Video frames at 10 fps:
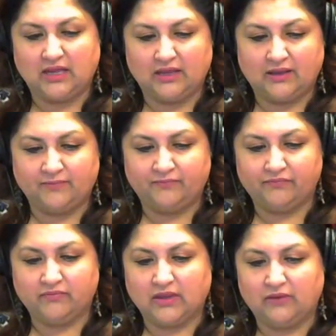Um,
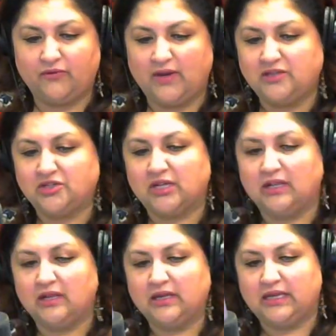French
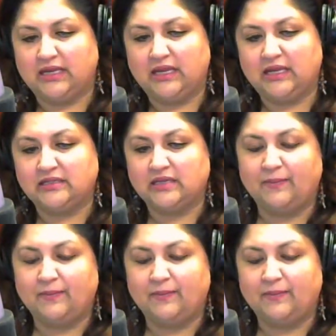clergy